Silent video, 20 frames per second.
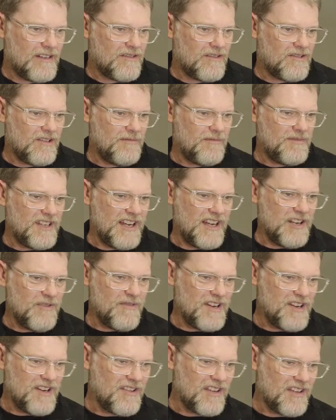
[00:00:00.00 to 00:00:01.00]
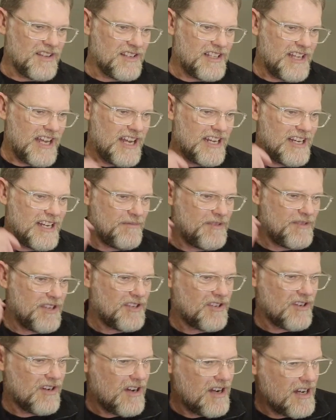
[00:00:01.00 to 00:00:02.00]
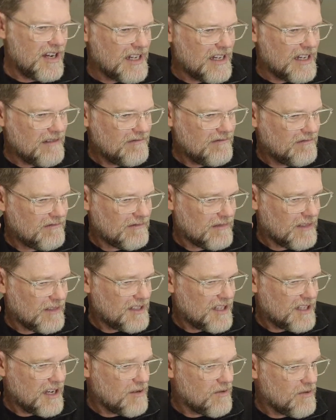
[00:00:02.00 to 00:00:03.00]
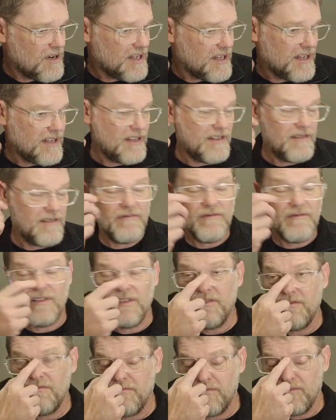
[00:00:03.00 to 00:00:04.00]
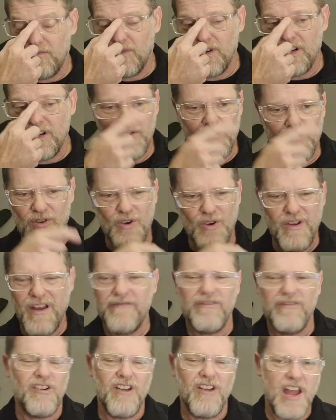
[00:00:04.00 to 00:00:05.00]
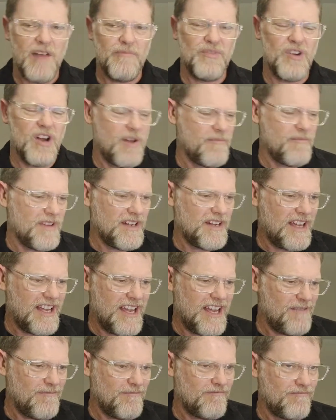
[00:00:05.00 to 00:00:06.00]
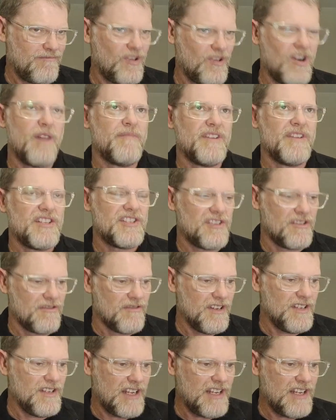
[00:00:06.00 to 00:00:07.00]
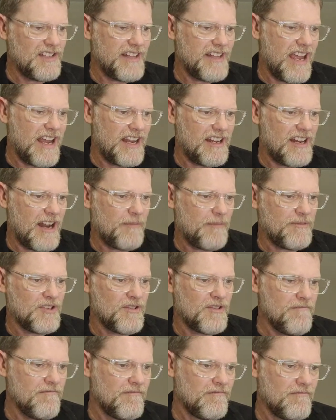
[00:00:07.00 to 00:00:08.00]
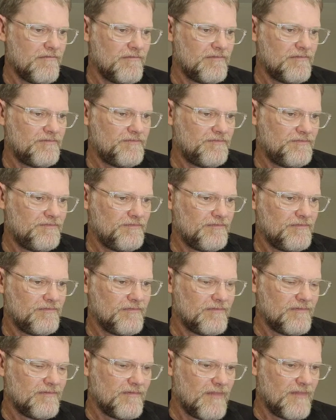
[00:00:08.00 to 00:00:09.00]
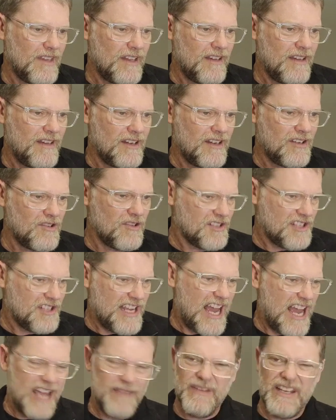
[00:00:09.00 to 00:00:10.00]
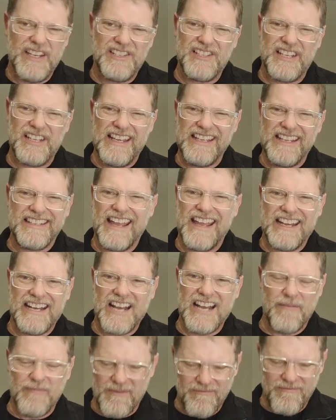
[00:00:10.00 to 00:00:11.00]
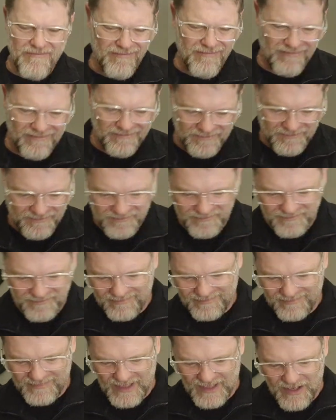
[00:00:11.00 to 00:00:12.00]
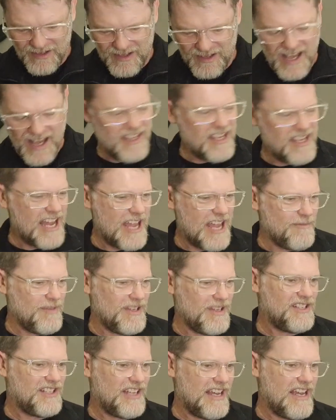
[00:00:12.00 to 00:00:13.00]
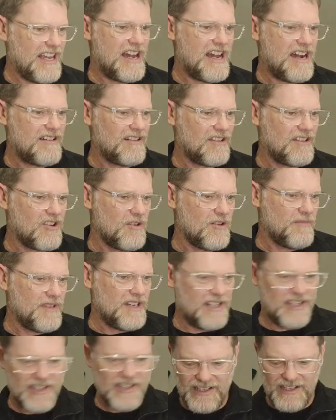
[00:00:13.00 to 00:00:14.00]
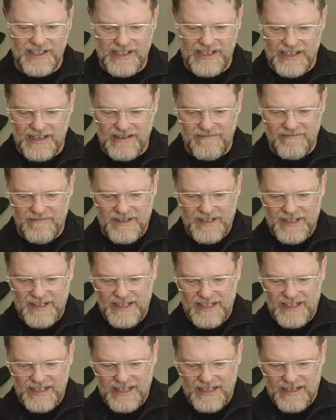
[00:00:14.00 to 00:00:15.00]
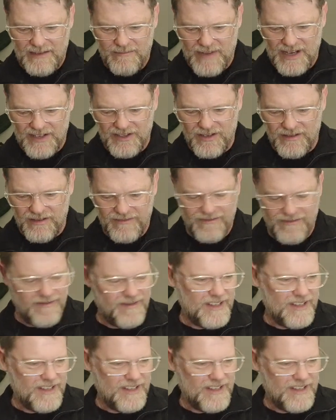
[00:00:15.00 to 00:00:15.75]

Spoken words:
Trump's the only one who can stand up to China. I'll tell you what, whoever our prime minister is, he's standing up to him. Of course, the ABC is getting up, and although the ABC are a communist bunch of